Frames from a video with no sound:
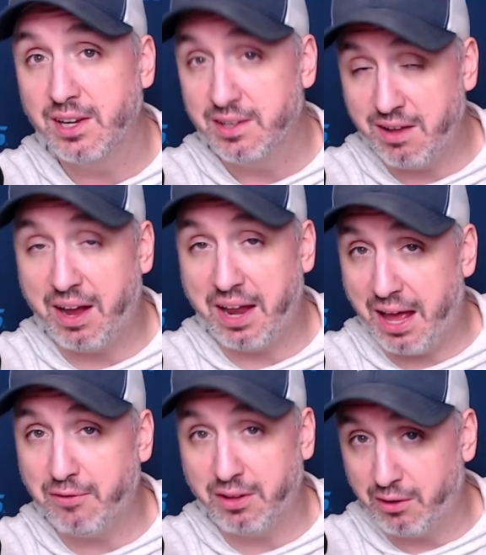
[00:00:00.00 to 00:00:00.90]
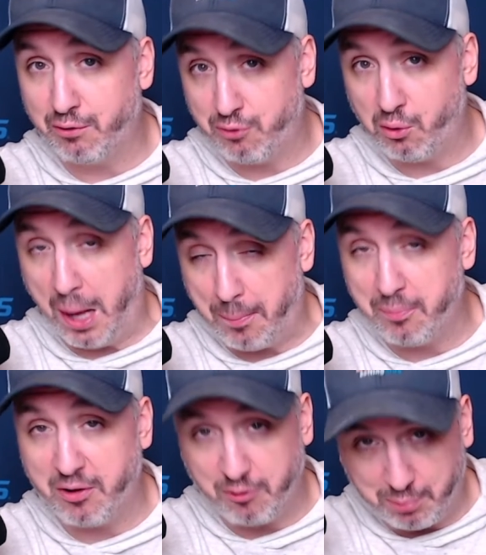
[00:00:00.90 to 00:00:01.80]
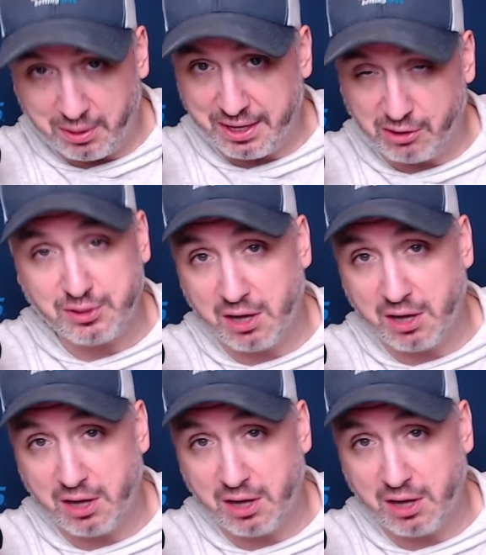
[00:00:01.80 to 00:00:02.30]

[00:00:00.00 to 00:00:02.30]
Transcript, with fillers: not having their full complement of players,